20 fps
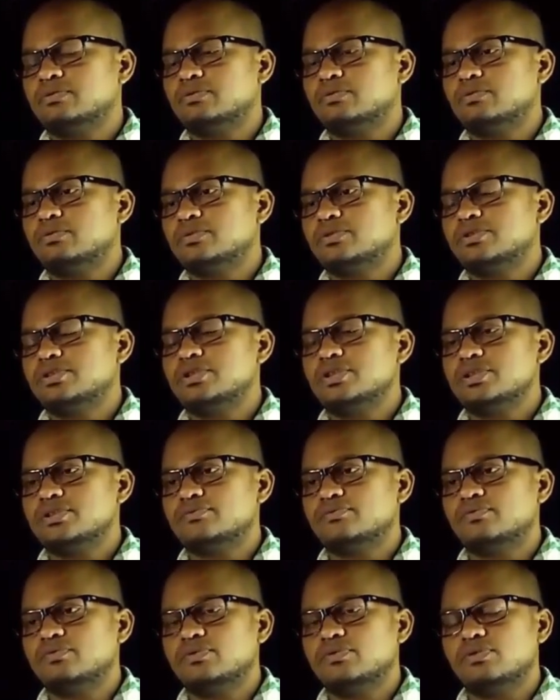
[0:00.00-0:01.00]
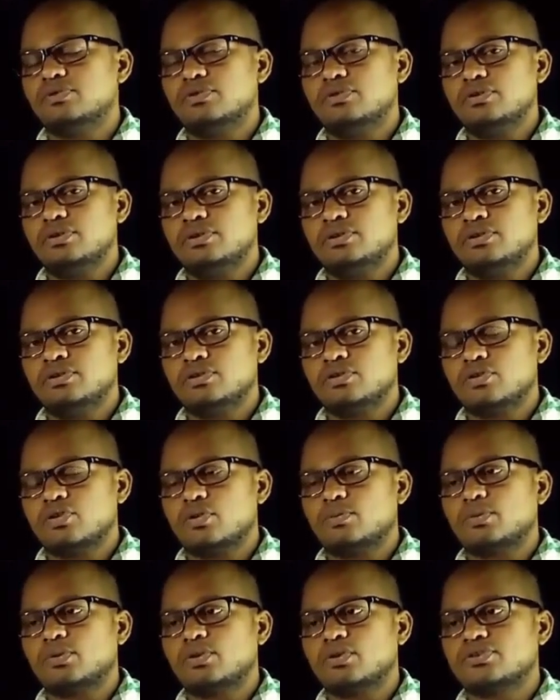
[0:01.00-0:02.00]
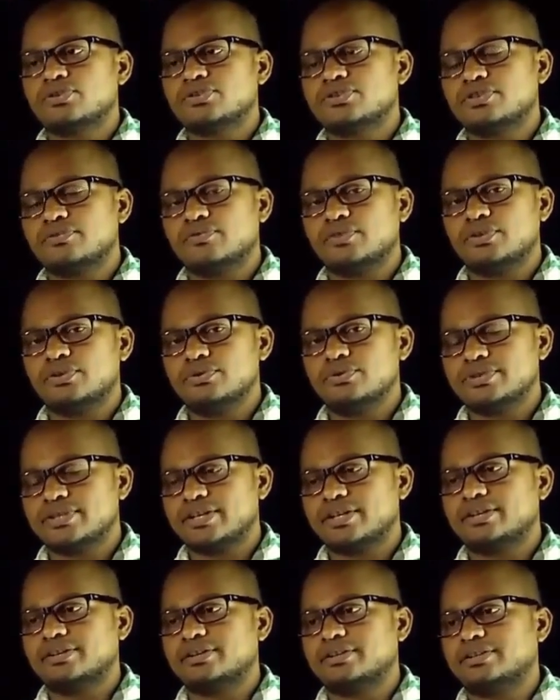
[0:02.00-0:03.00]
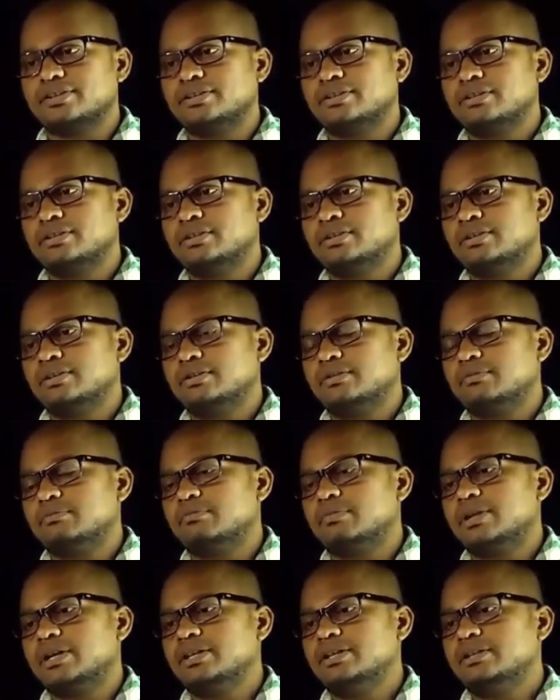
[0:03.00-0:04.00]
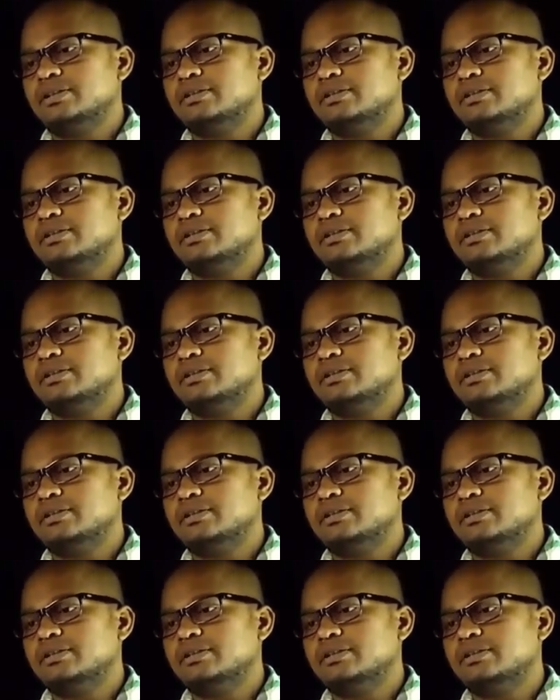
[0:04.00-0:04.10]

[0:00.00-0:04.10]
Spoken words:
which is full load copper losses referred to secondary, by